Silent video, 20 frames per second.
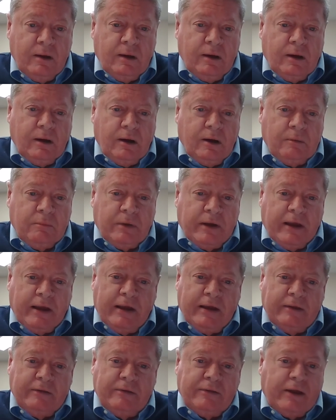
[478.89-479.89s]
Um,
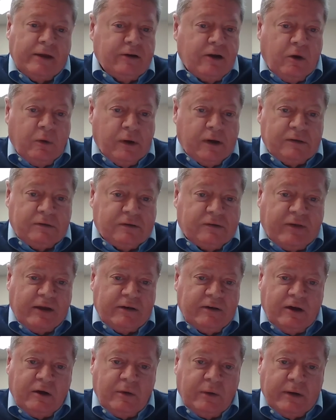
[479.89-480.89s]
and they know it.
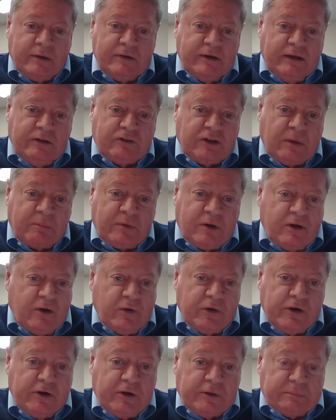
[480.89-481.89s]
know he's up to
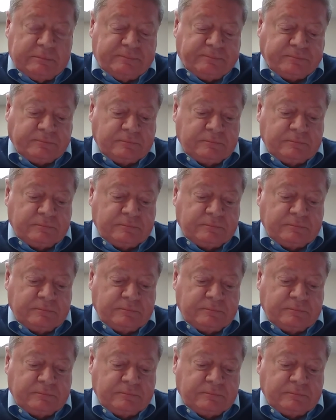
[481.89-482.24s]
no good.